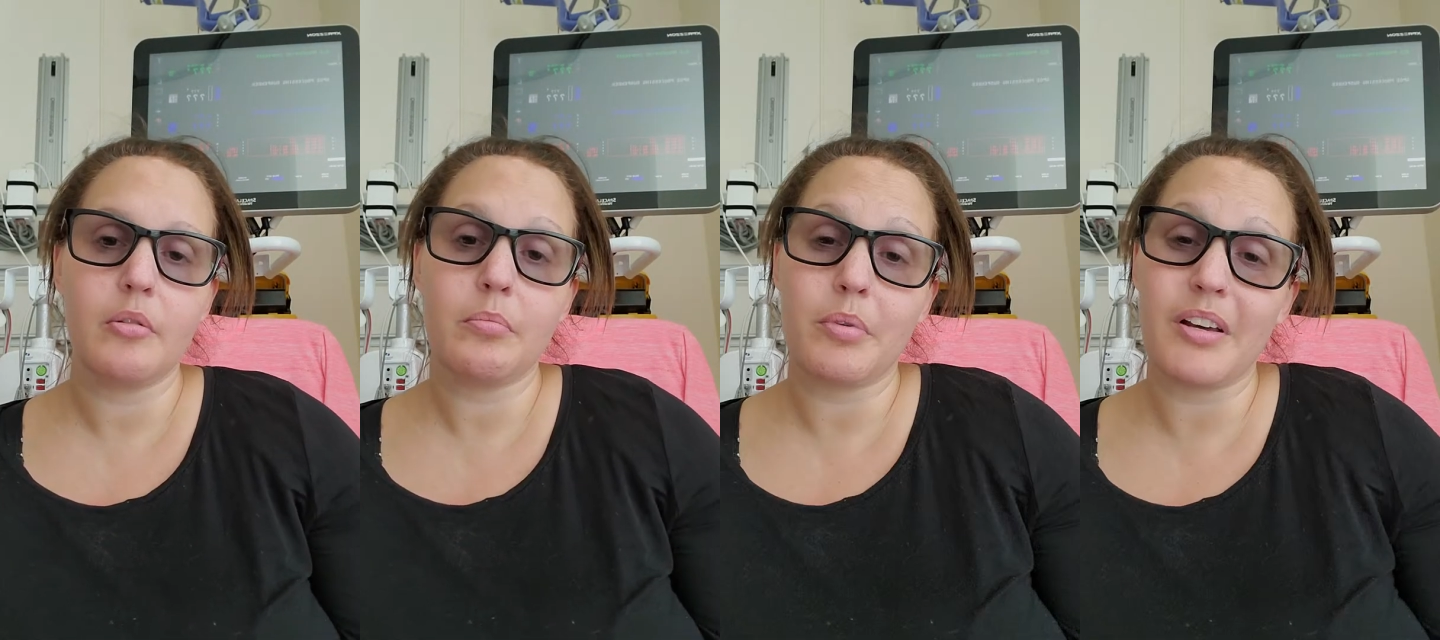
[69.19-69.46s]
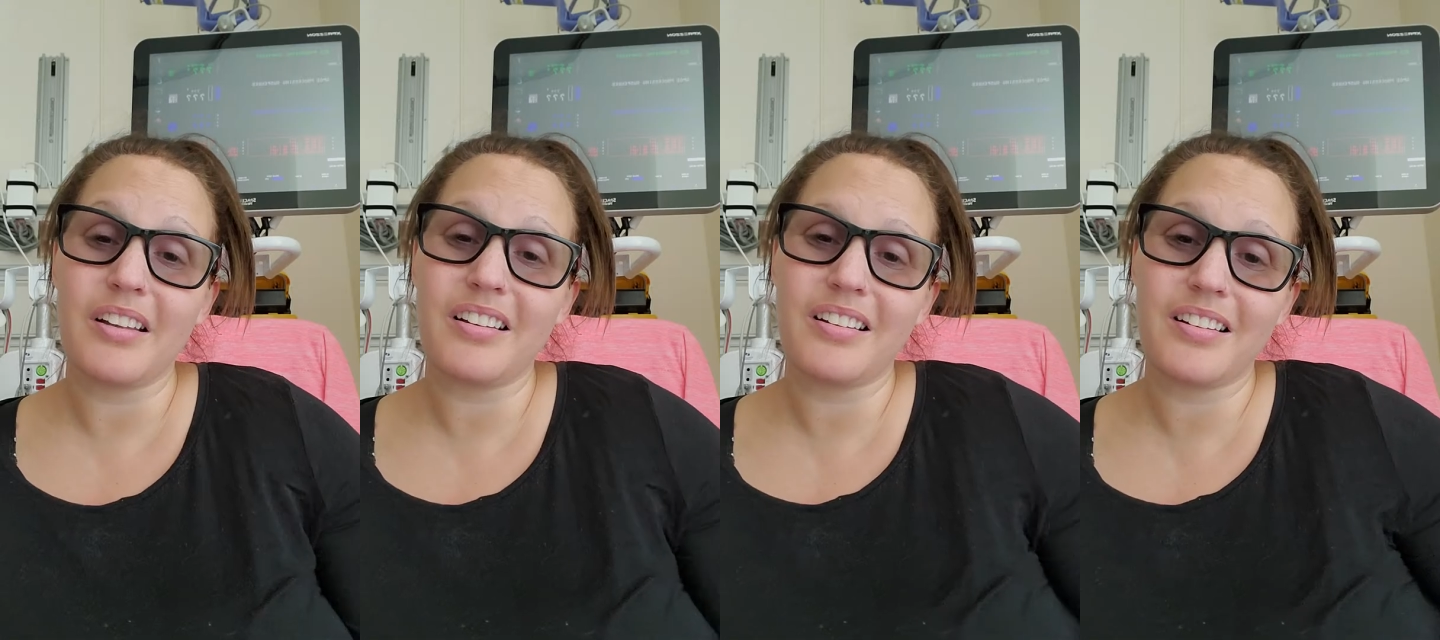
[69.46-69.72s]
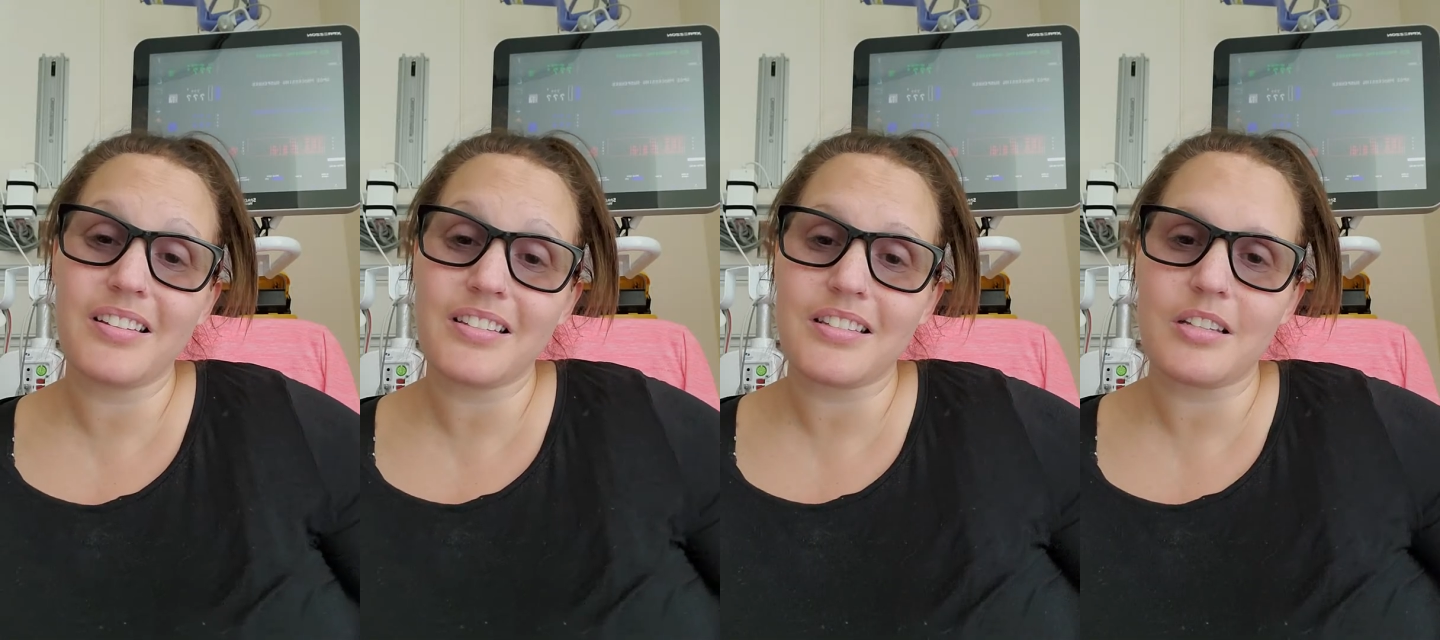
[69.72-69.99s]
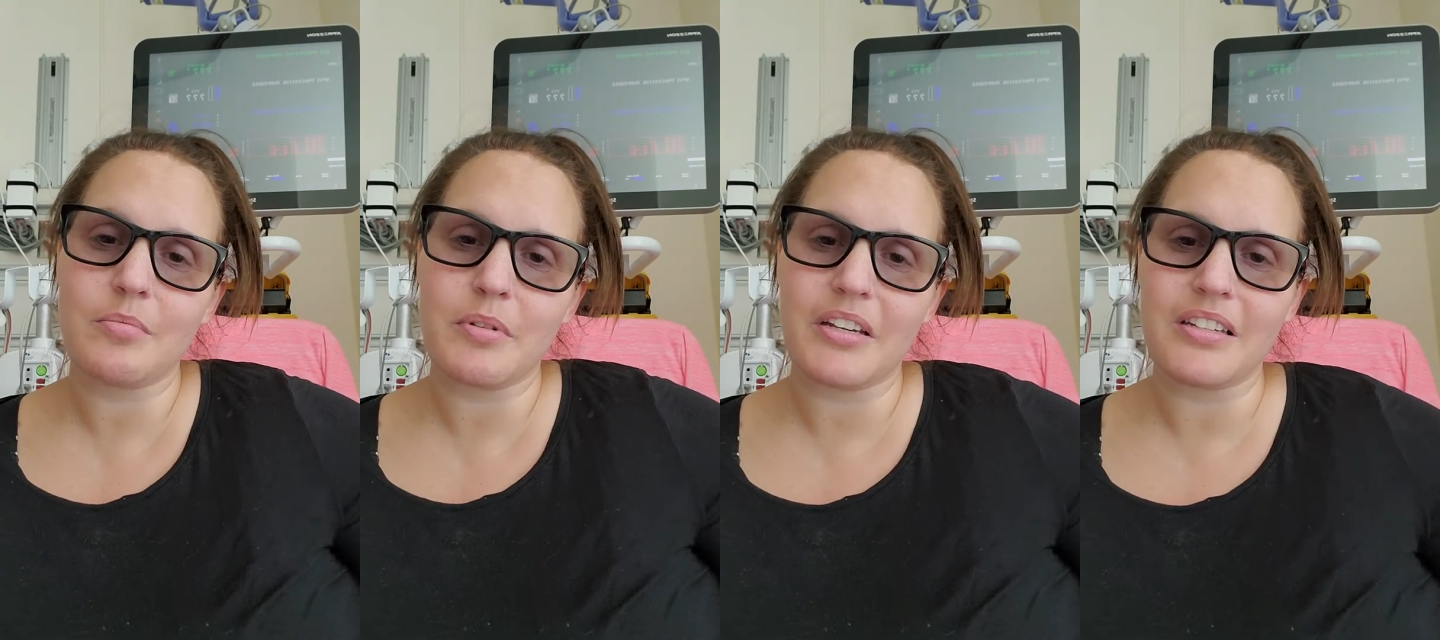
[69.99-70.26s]
but
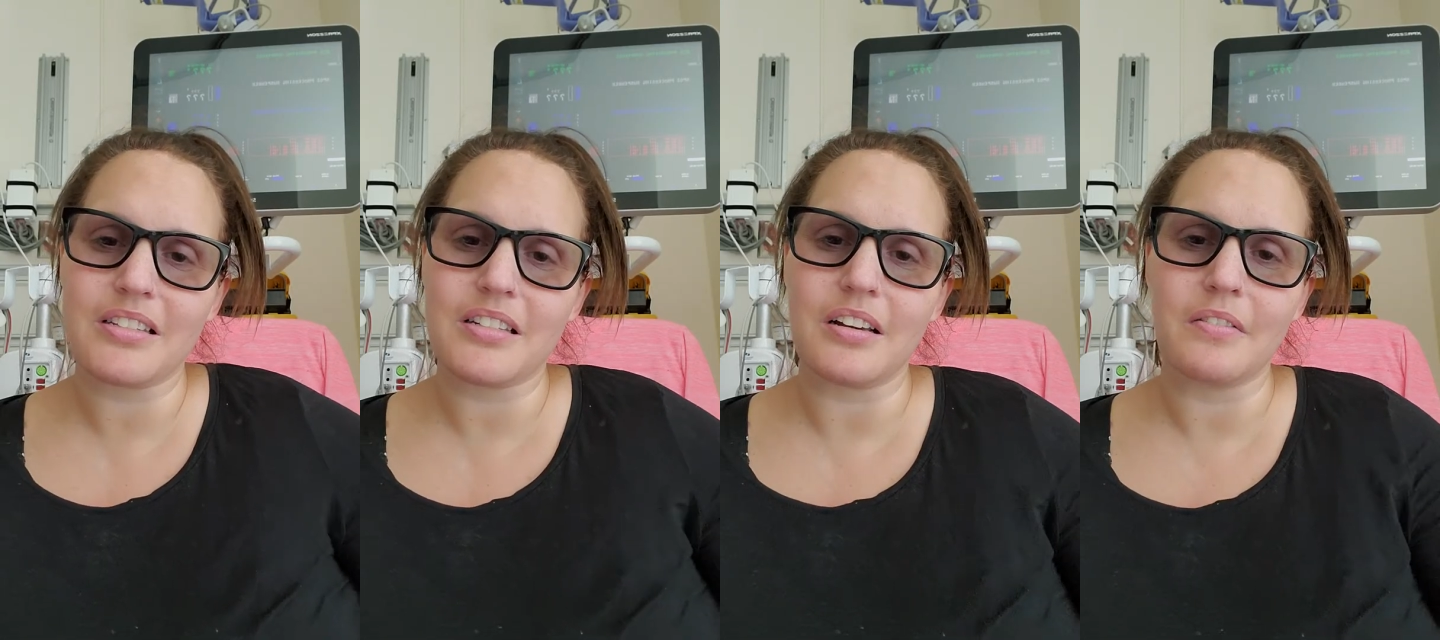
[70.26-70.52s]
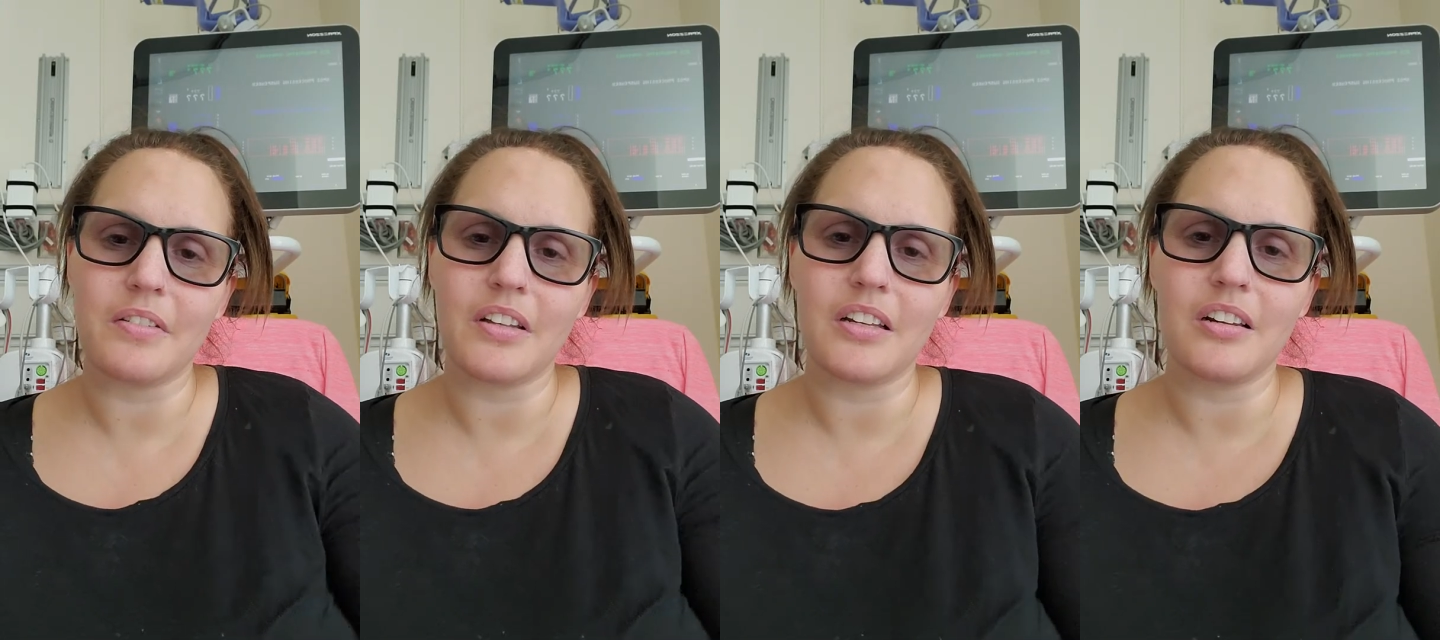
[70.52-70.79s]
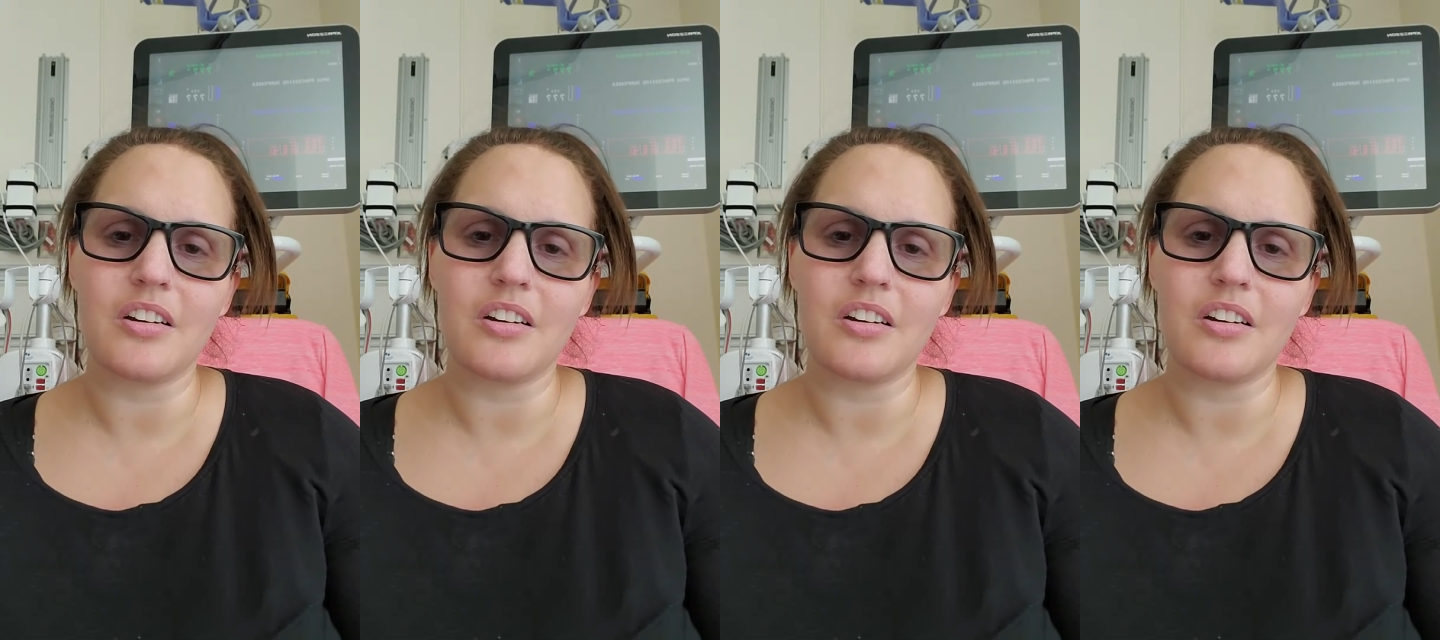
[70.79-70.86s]
sleeping is definitely